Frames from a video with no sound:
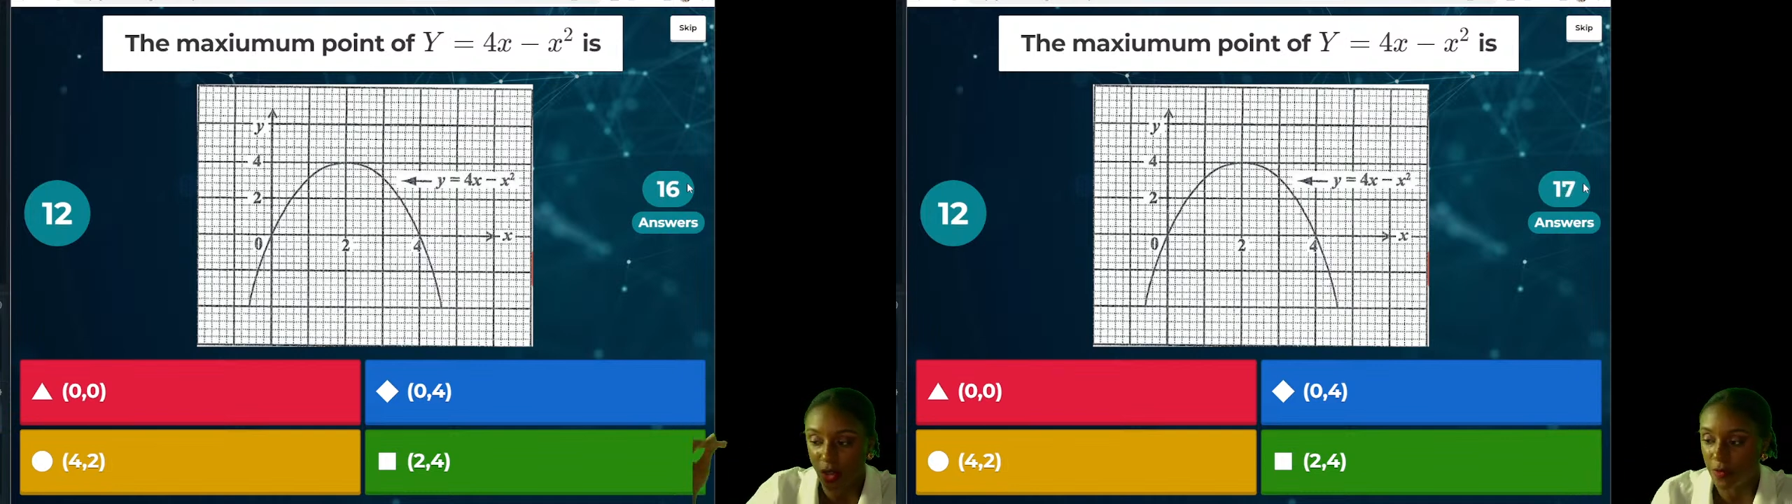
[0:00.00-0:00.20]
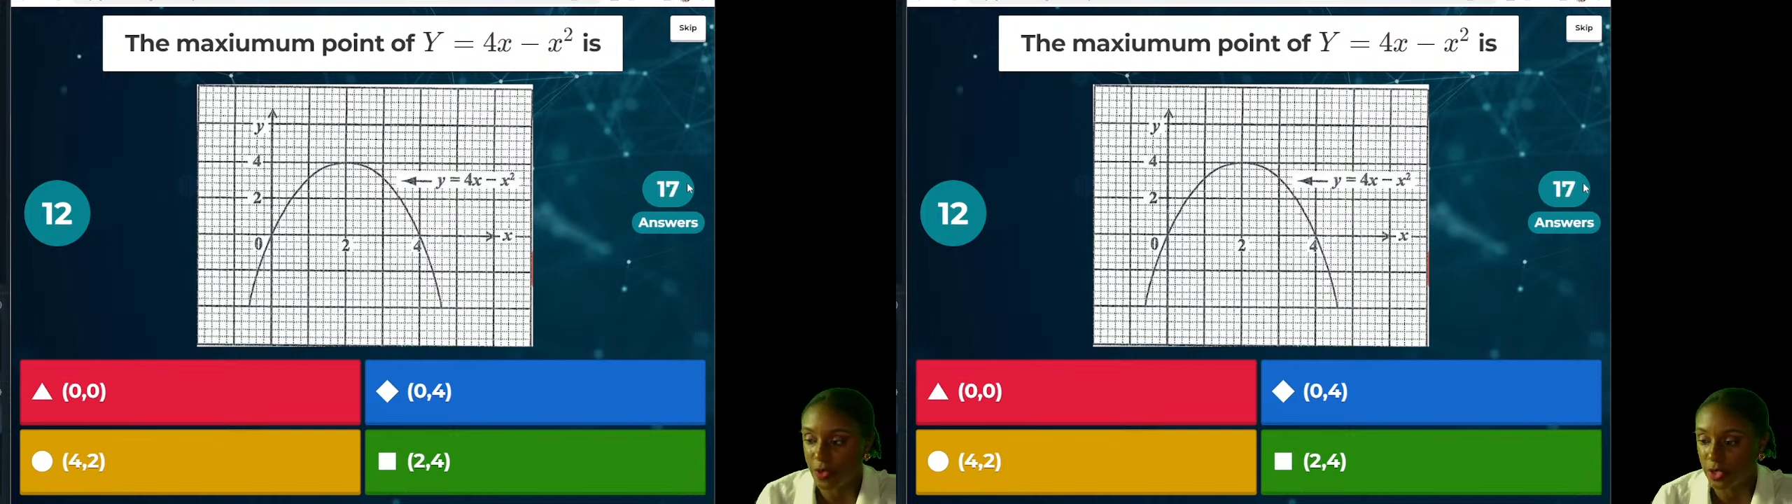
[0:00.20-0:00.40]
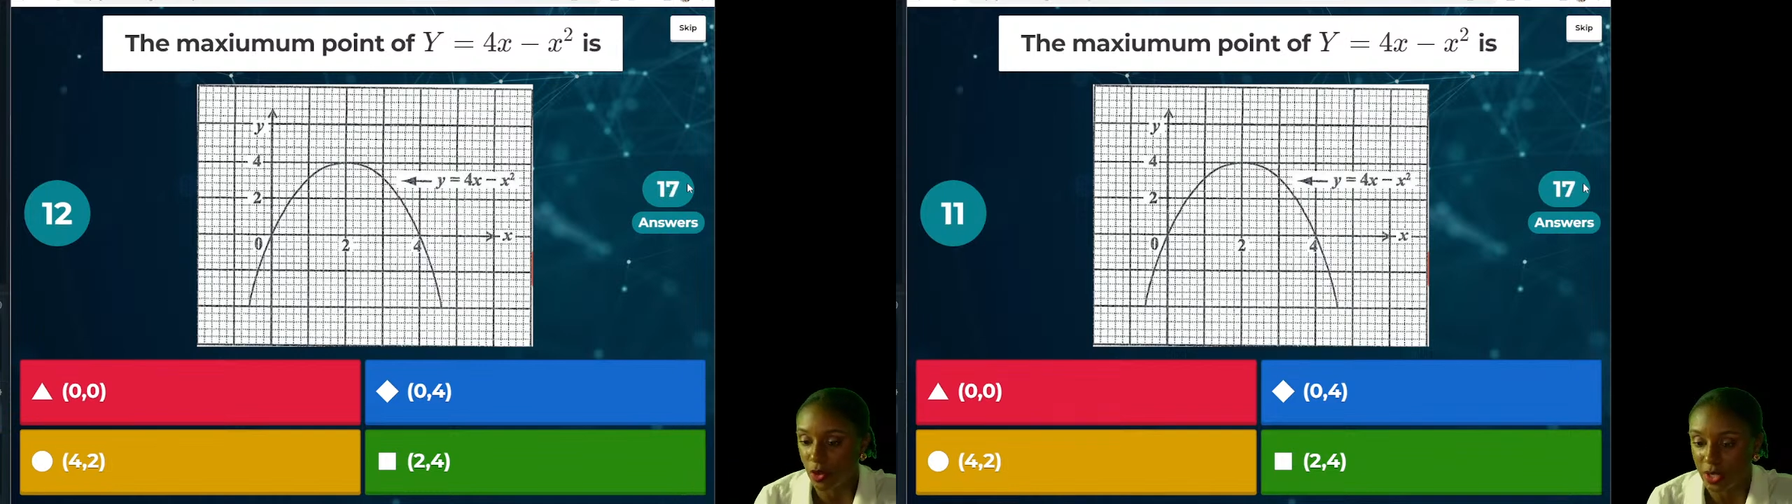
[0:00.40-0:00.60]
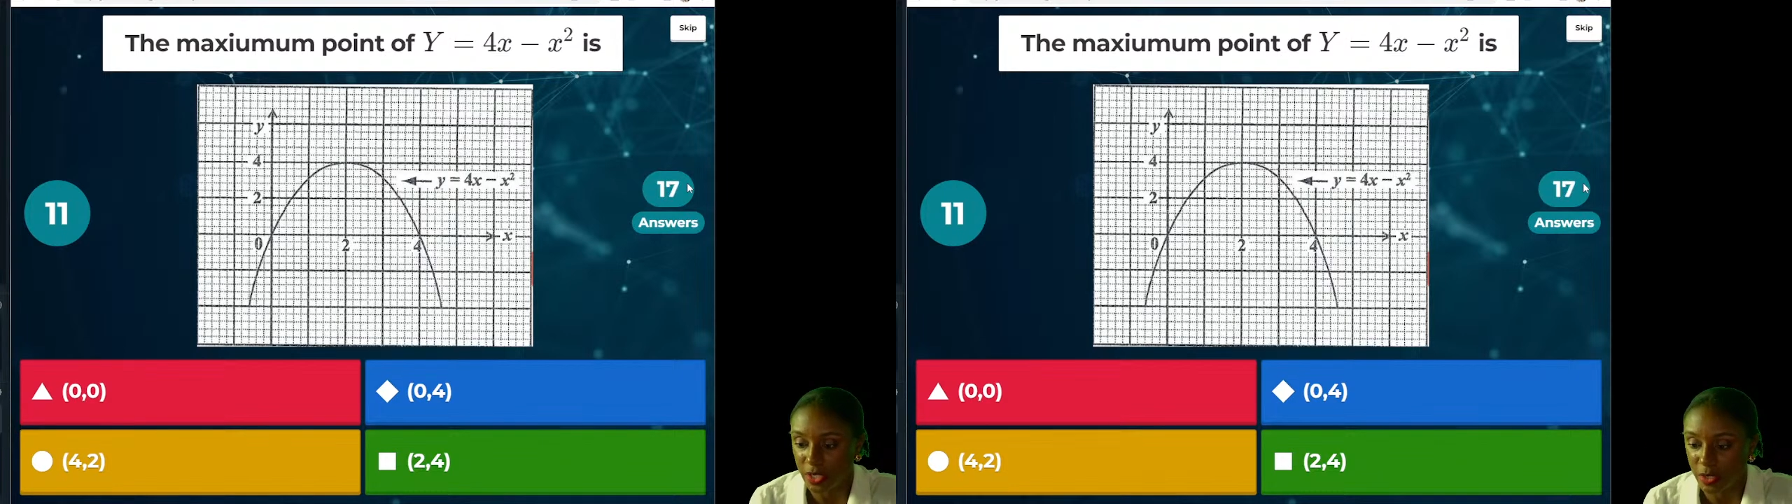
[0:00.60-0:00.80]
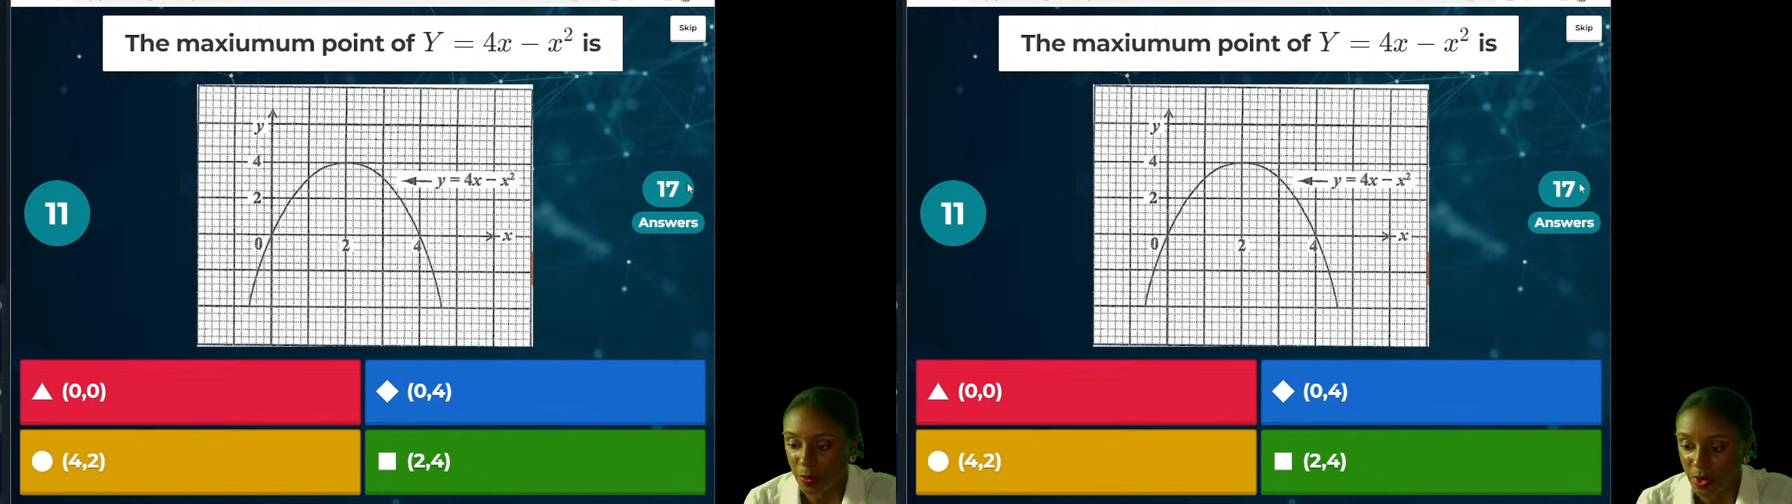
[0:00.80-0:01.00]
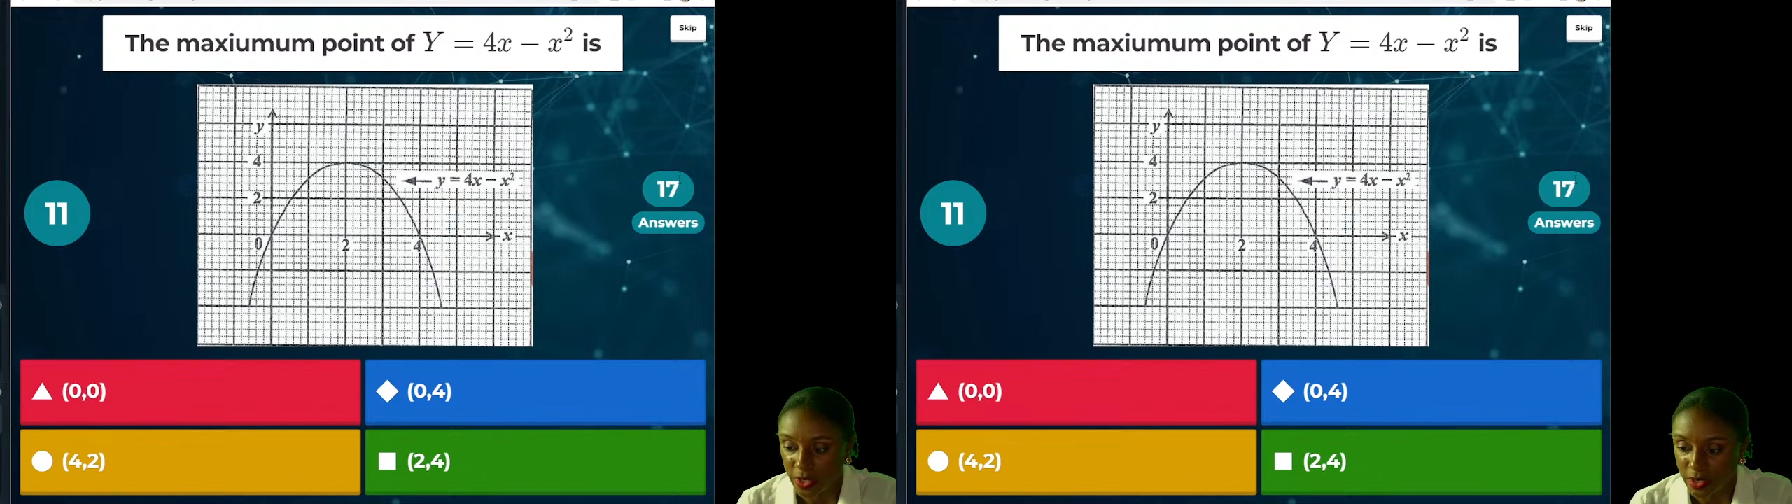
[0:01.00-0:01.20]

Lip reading: of the tallest point.